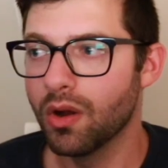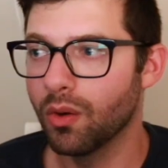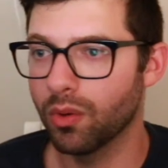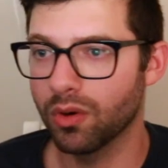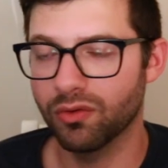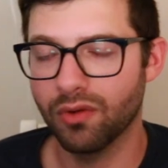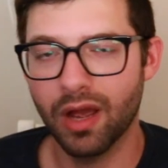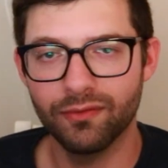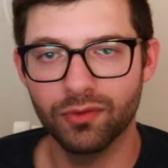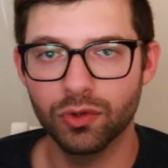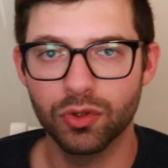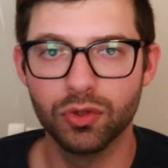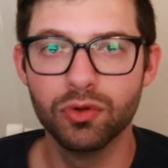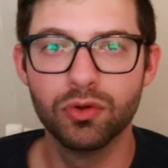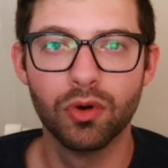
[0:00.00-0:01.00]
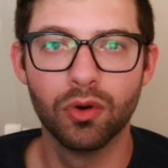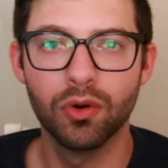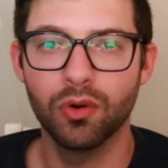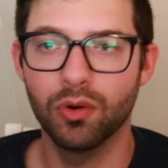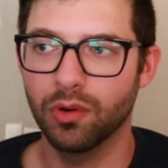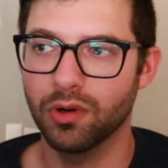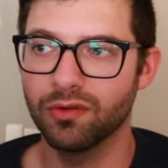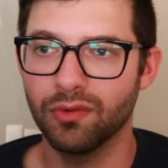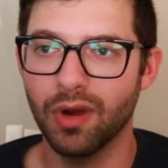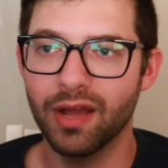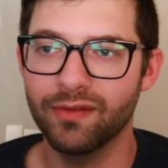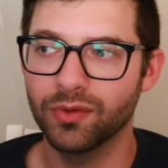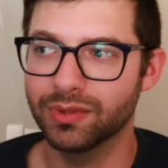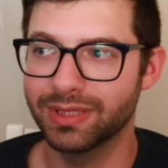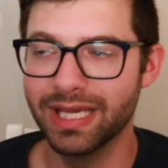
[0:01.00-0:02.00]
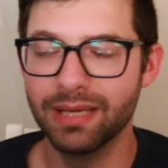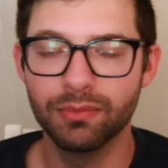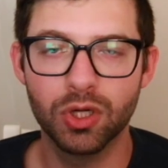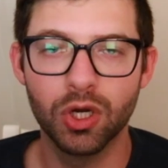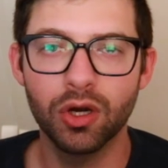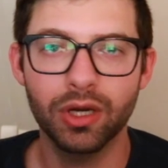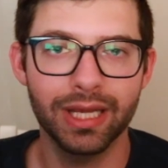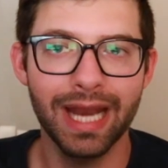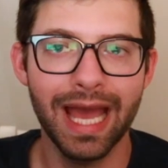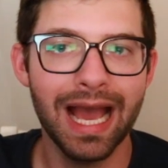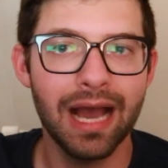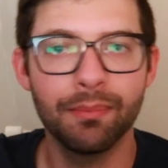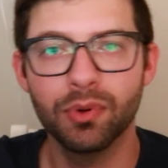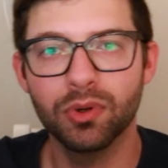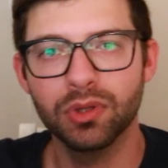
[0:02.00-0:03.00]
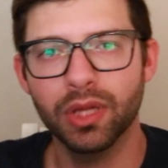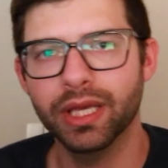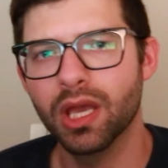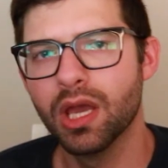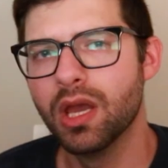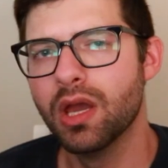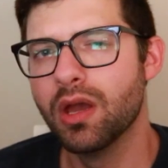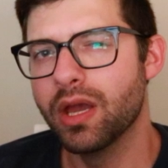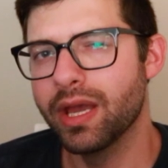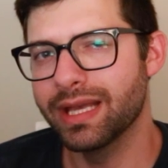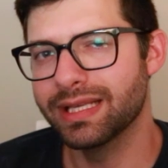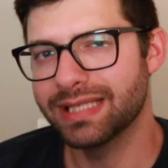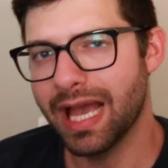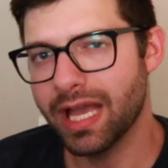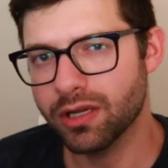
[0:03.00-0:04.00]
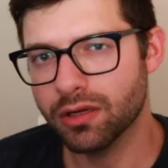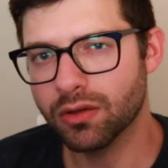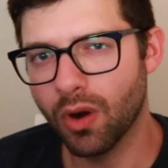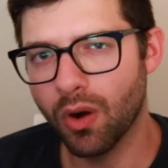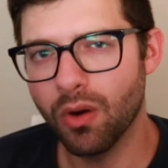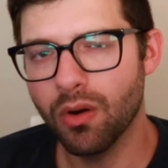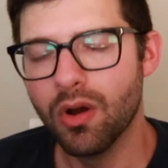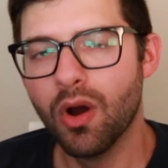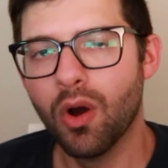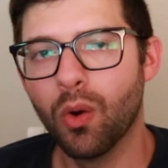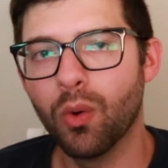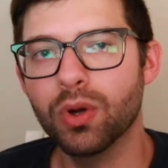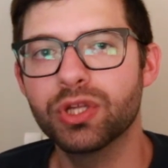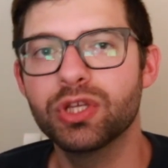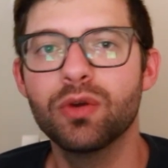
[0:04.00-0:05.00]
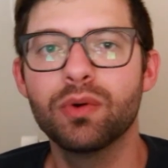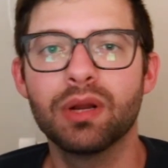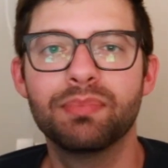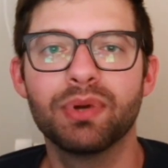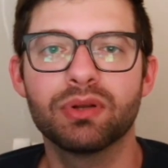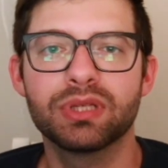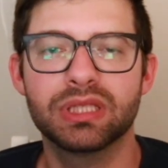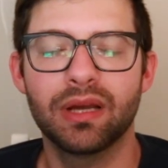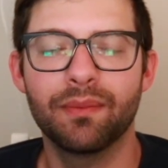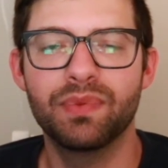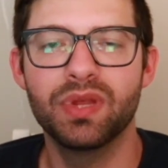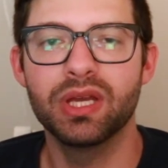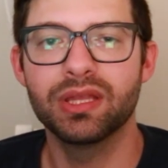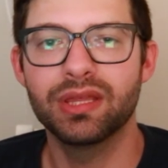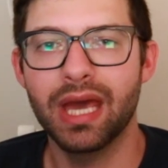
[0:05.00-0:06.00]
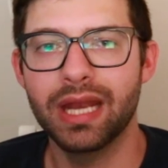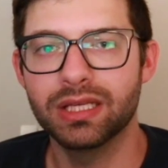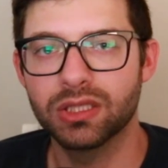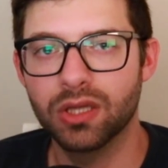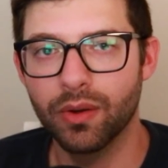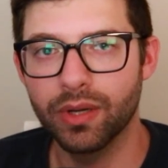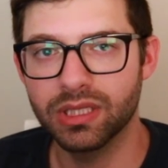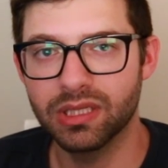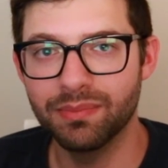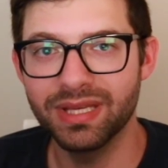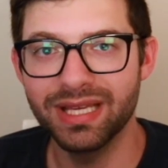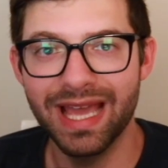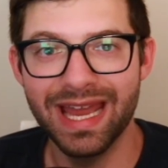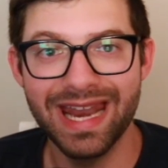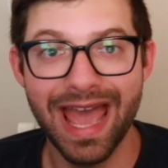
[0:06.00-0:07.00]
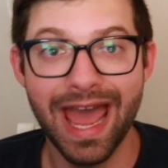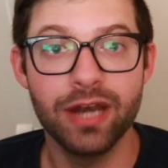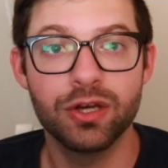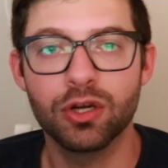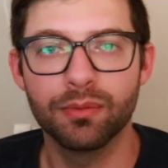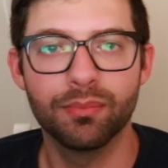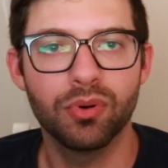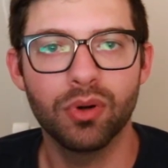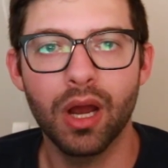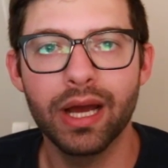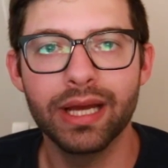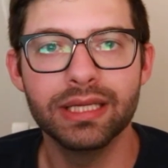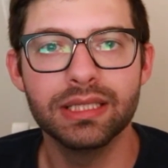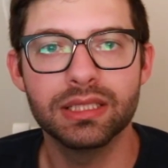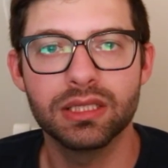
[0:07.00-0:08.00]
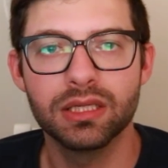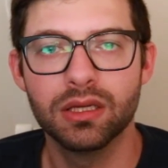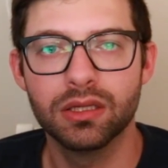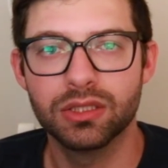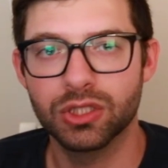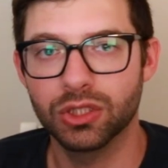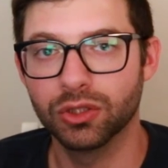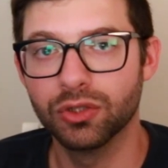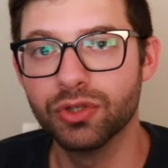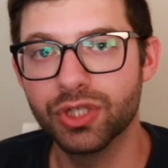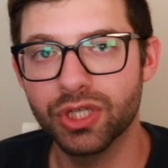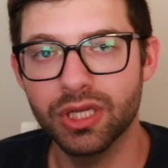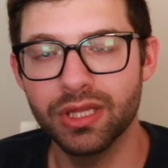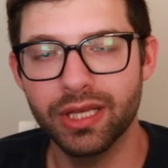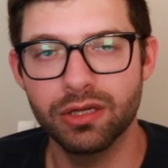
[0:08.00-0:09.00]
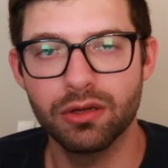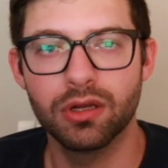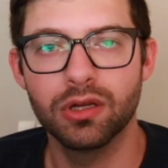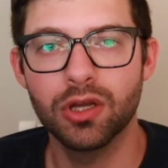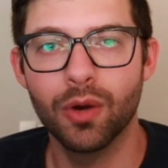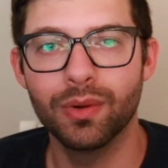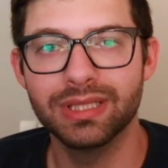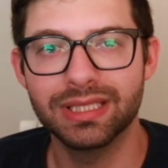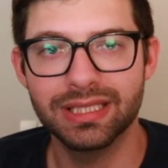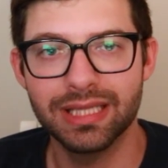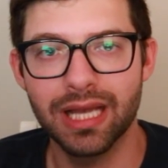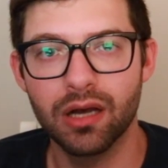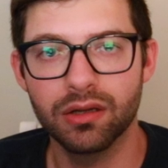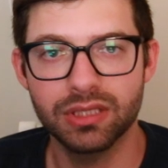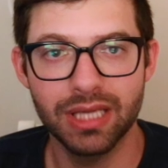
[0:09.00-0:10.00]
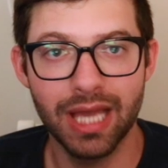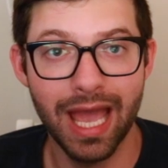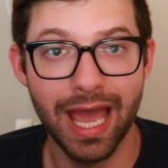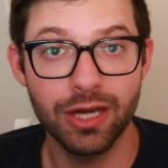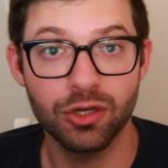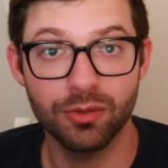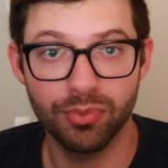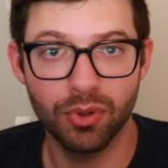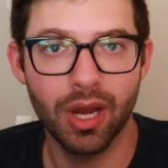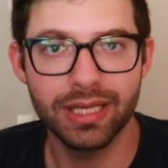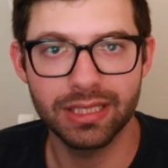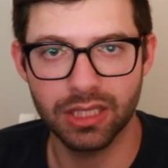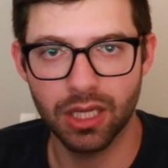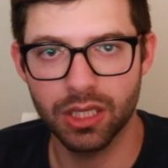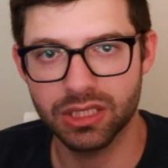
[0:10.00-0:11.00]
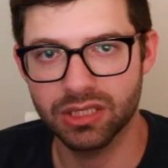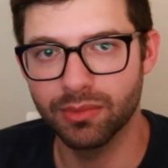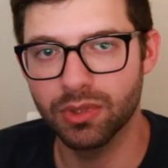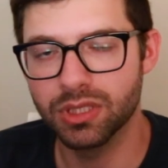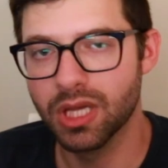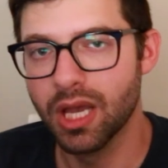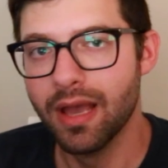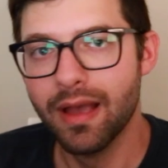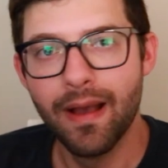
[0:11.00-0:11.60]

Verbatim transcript: or rival Google, or rival Tim Cook and Apple? Like, is that your goal? Or do you want to build something that is going to be an enterprise solution that you're going to go and sell to enterprise customers?